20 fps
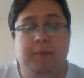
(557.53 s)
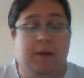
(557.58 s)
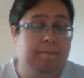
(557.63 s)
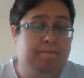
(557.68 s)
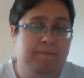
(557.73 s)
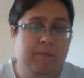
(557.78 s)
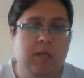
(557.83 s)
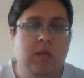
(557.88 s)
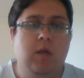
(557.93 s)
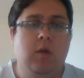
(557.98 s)

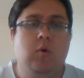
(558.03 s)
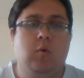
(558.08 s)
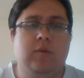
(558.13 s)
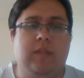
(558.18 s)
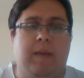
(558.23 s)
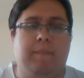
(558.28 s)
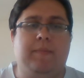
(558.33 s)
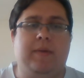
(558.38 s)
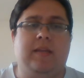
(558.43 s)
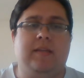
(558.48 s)
But
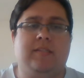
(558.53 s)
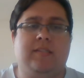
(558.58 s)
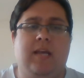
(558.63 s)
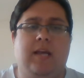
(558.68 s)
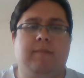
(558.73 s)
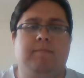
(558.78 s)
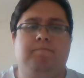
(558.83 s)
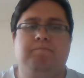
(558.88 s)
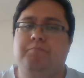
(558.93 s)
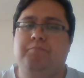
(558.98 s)
with that being
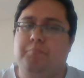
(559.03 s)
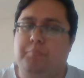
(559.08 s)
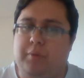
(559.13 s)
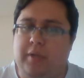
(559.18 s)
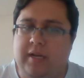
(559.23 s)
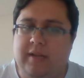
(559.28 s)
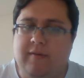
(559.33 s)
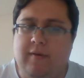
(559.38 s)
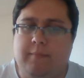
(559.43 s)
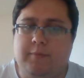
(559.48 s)
said,
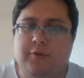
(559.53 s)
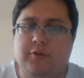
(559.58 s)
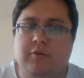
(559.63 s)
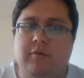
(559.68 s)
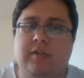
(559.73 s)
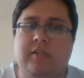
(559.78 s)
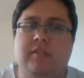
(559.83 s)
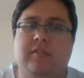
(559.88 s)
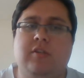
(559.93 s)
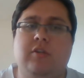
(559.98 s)
plenty of
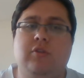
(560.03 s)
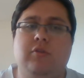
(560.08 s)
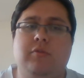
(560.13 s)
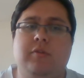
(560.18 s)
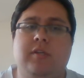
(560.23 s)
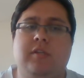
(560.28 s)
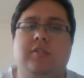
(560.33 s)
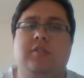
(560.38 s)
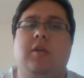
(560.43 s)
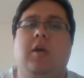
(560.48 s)
opportunities to
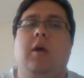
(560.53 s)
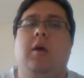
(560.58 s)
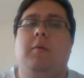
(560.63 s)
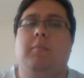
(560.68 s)
do this,